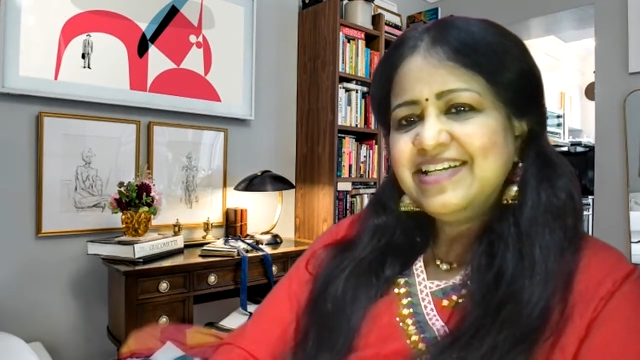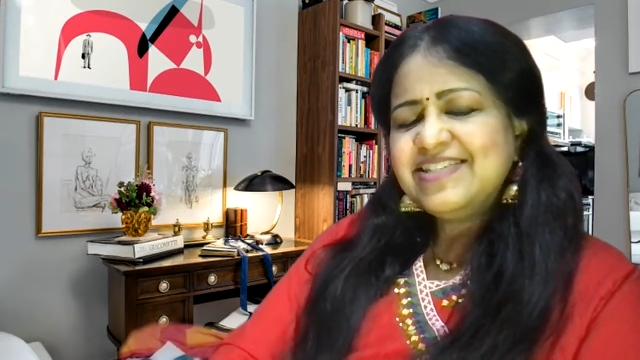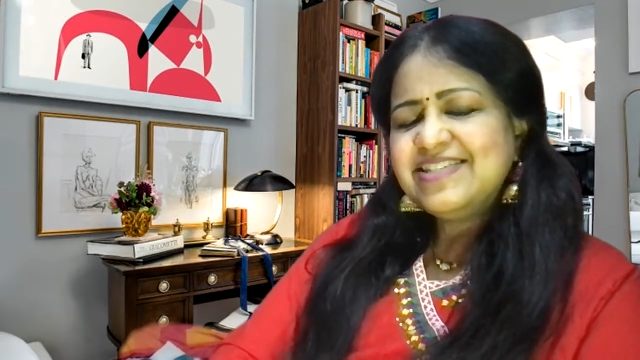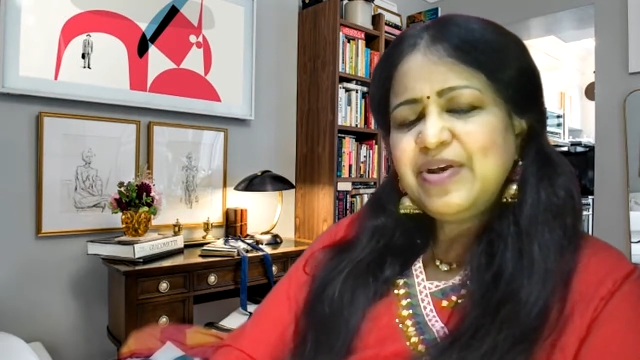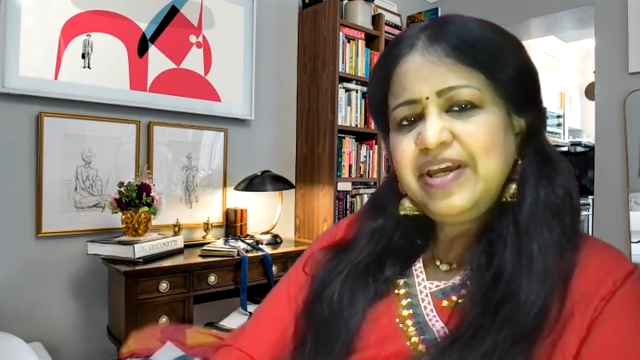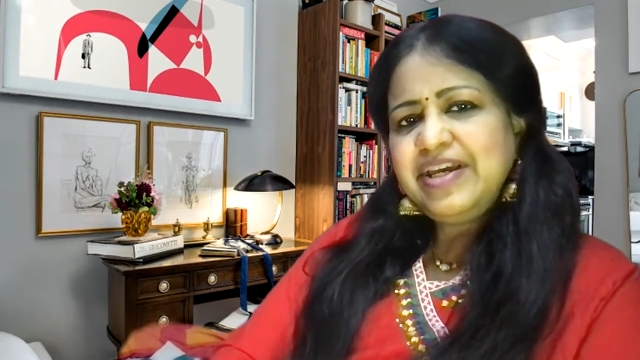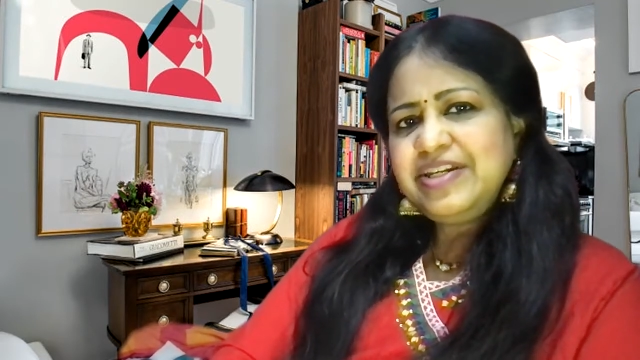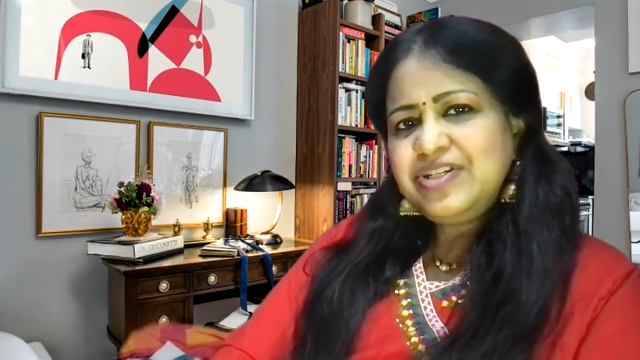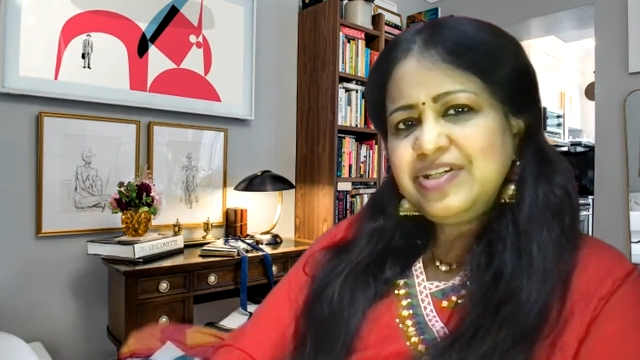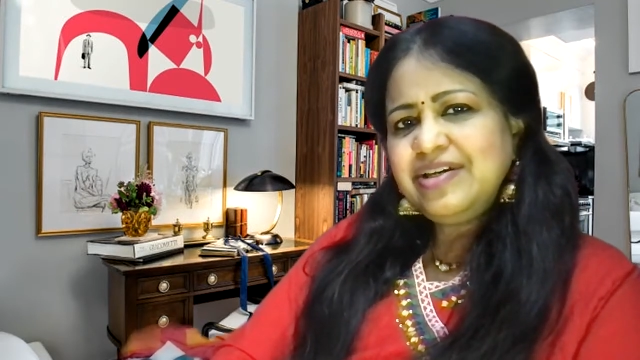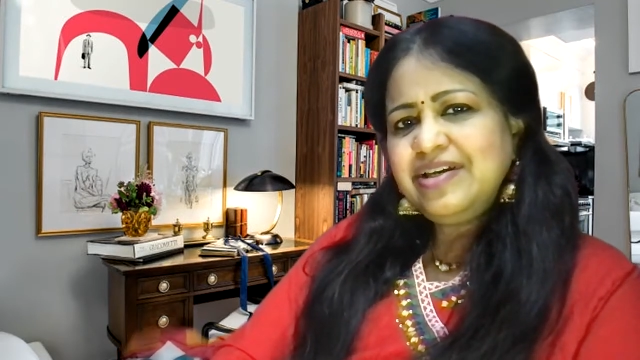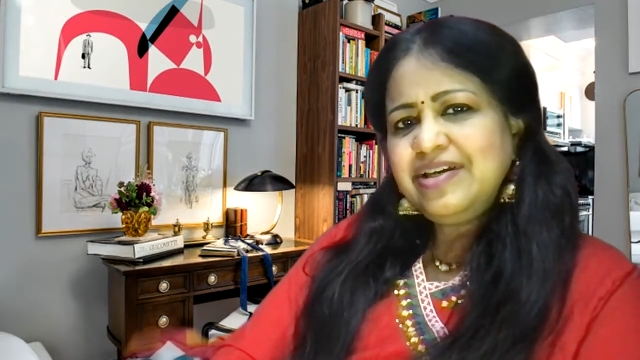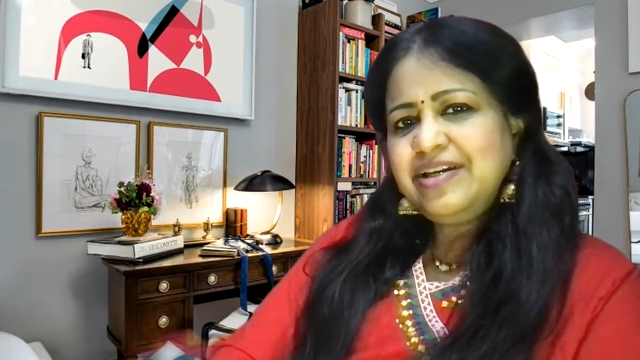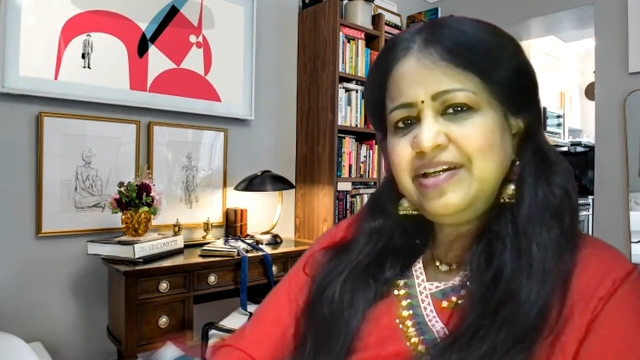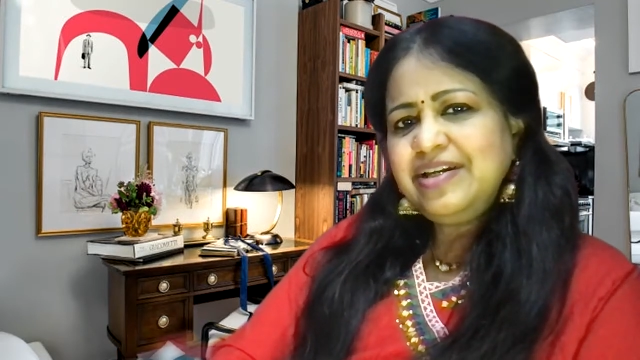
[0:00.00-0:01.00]
So
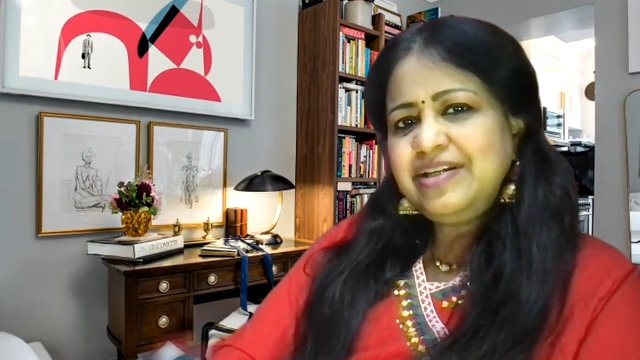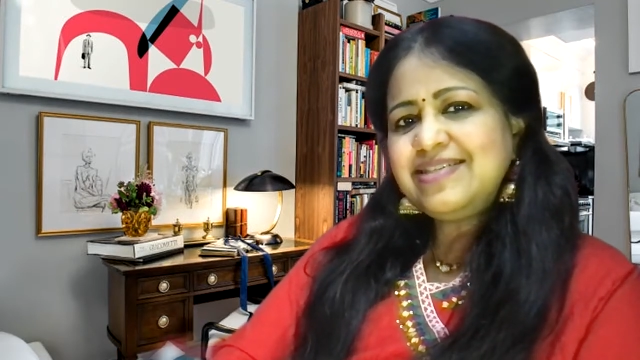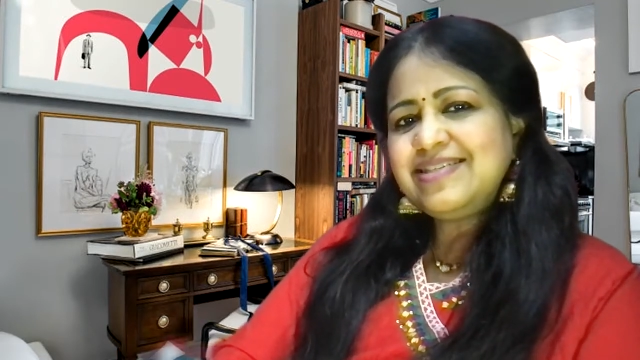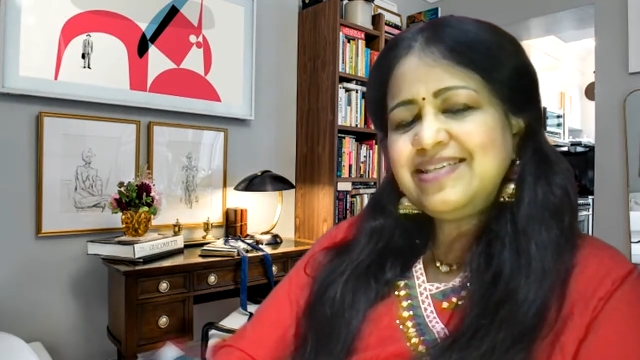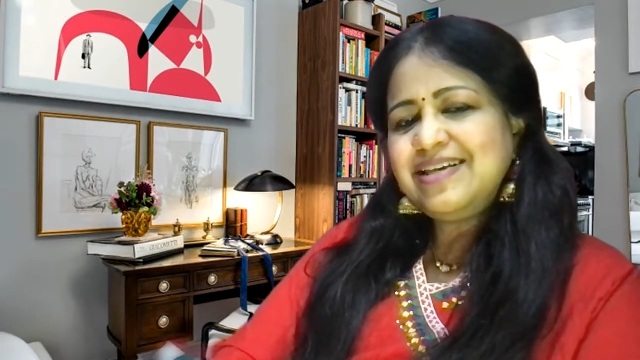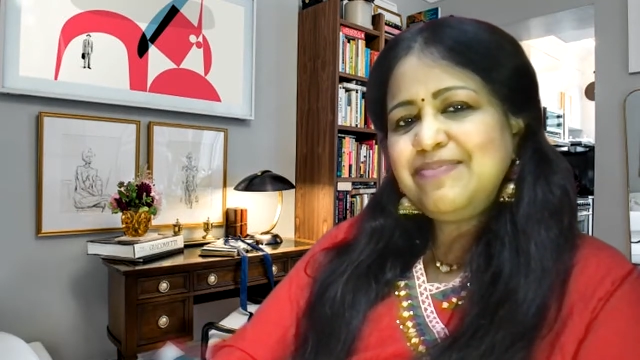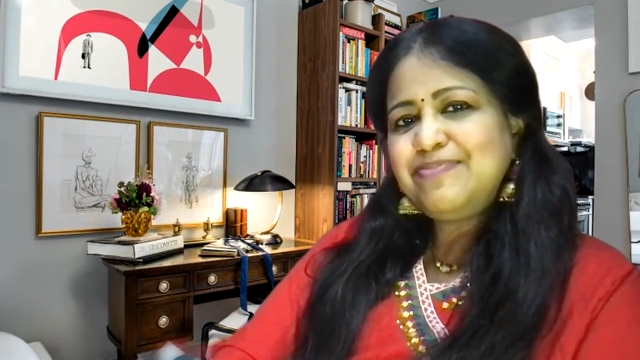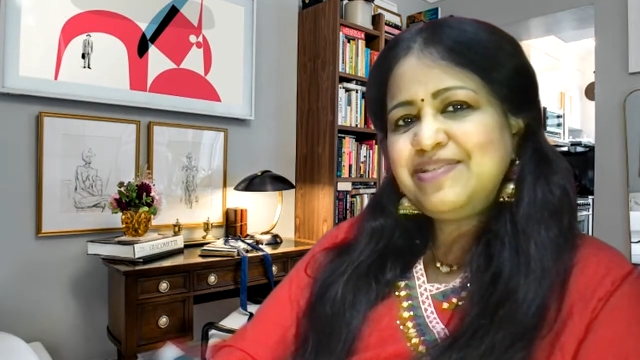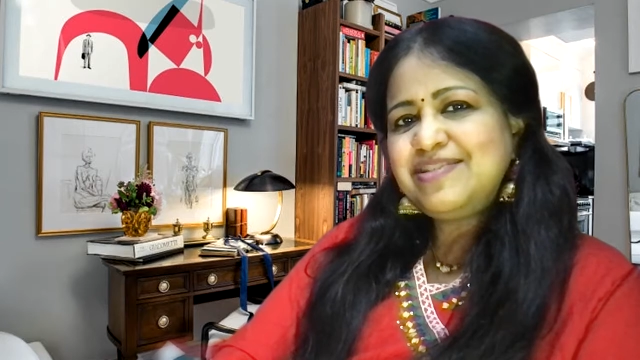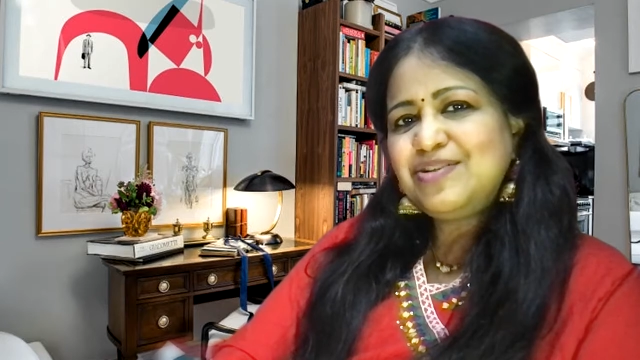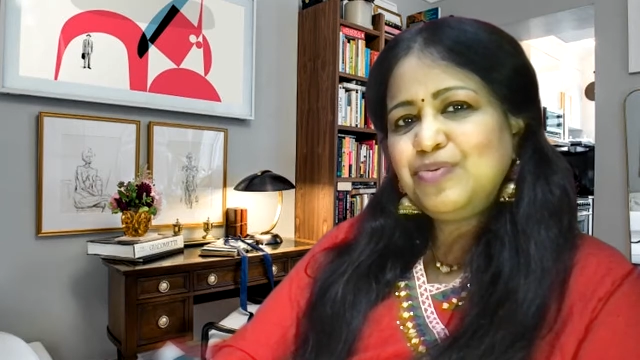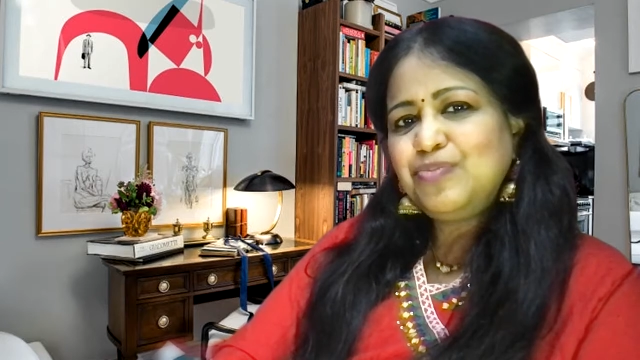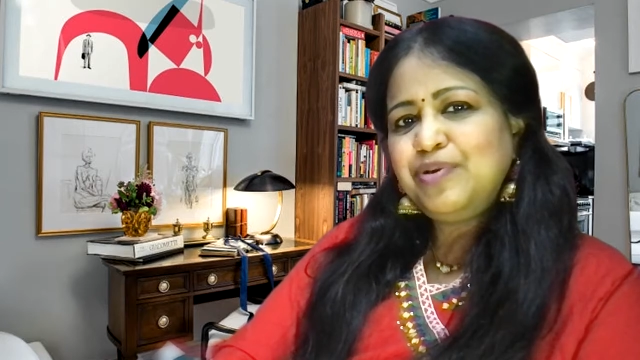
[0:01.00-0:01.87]
integrity seems to